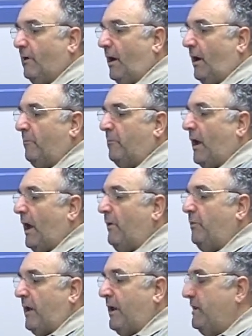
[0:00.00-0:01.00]
Um,
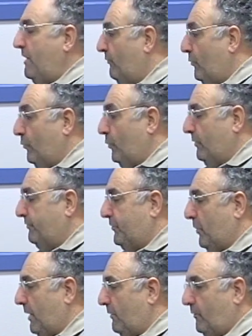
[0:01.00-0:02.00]
I I never would have
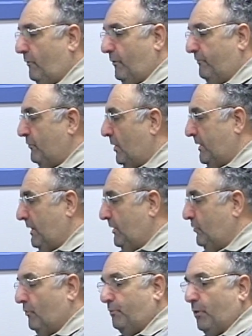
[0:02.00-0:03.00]
thought, if not
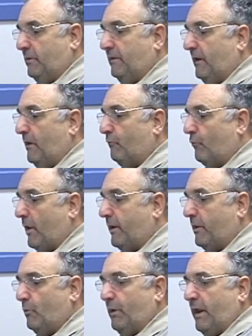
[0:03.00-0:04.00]
getting your book, that
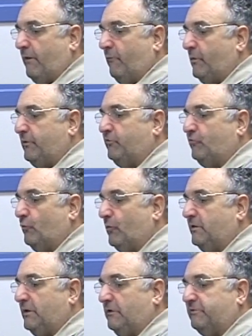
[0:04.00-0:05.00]
erotica would have all these
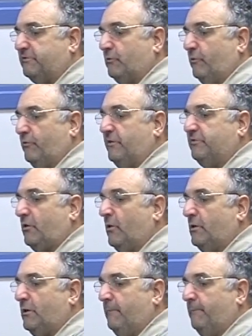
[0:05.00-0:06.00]
short little stories
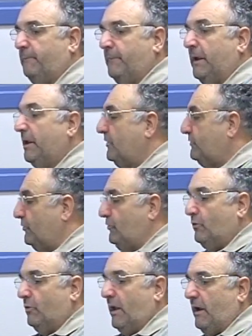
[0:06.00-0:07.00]
all com so
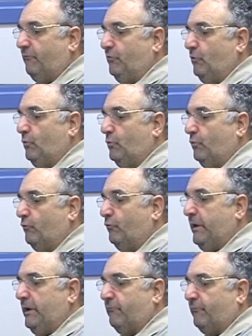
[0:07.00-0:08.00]
you don't have to
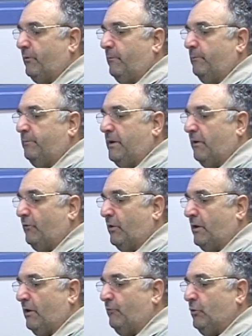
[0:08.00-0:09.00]
read it from cover to
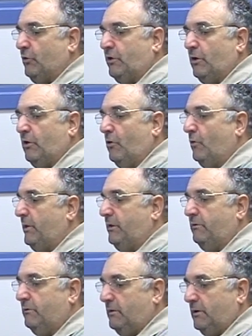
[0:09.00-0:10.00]
cover. You can go
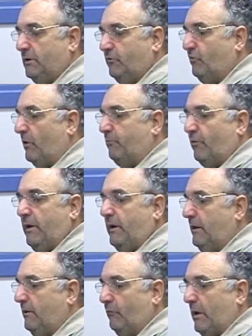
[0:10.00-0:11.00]
and jump right
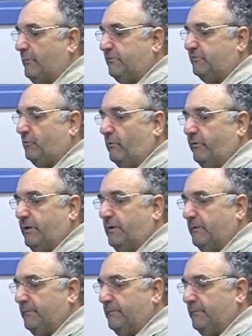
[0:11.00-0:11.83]
in and grab a story.